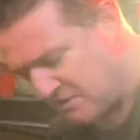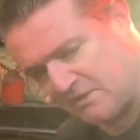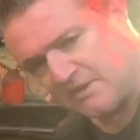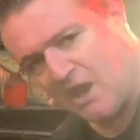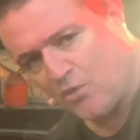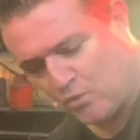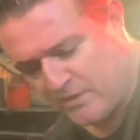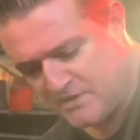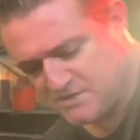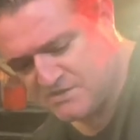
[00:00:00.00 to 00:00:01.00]
I'm going to cut all
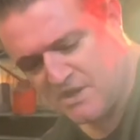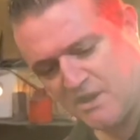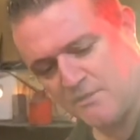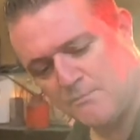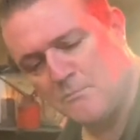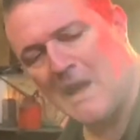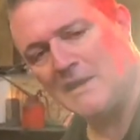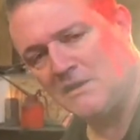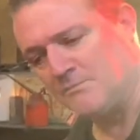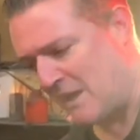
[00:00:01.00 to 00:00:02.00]
these
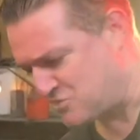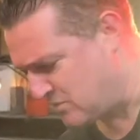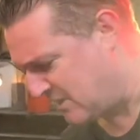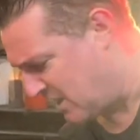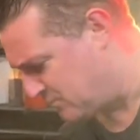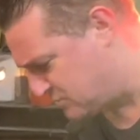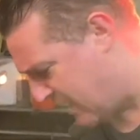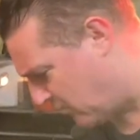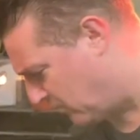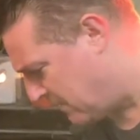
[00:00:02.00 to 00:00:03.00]
main battery cables
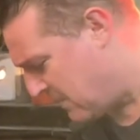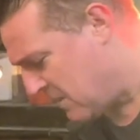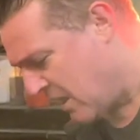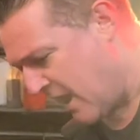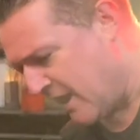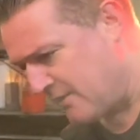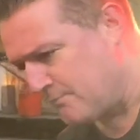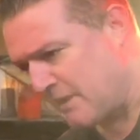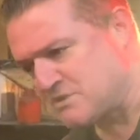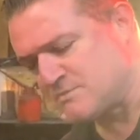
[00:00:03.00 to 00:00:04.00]
out,
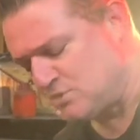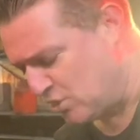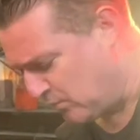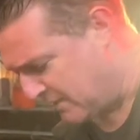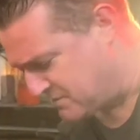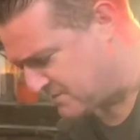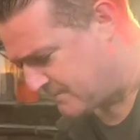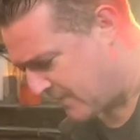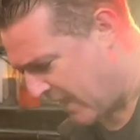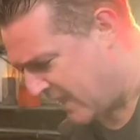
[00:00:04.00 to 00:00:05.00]
make some new
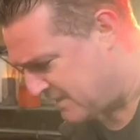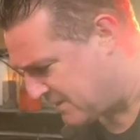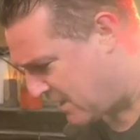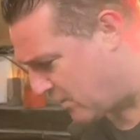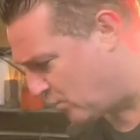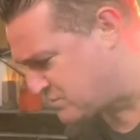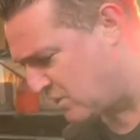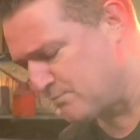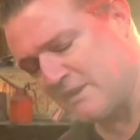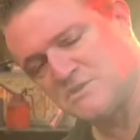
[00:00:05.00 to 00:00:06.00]
ones, and
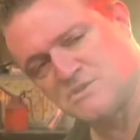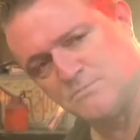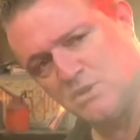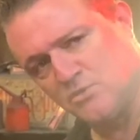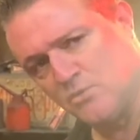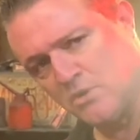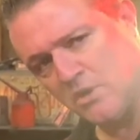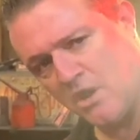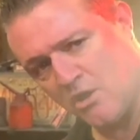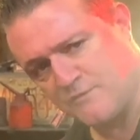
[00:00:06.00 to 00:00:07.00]
also make some new
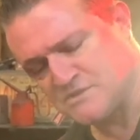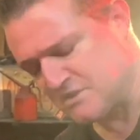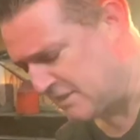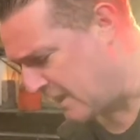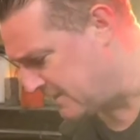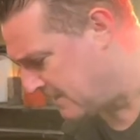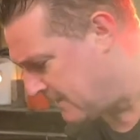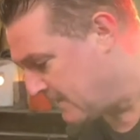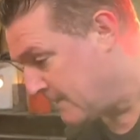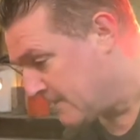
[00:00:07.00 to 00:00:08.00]
earths today.
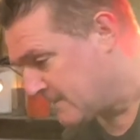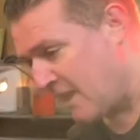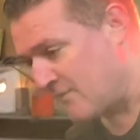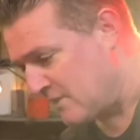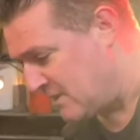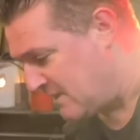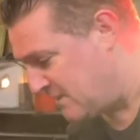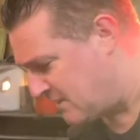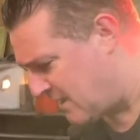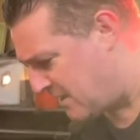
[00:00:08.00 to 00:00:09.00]
Get
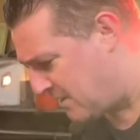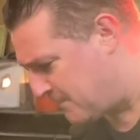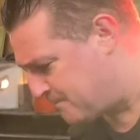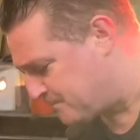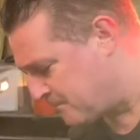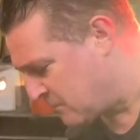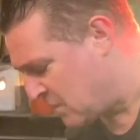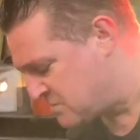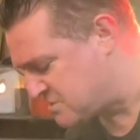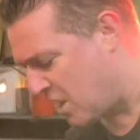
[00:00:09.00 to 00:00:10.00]
the
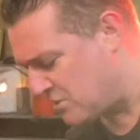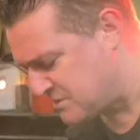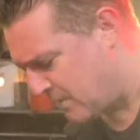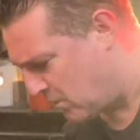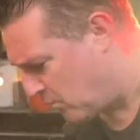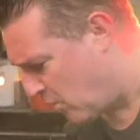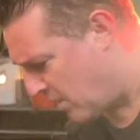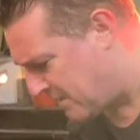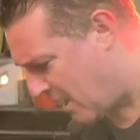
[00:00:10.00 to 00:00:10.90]
starter motor wired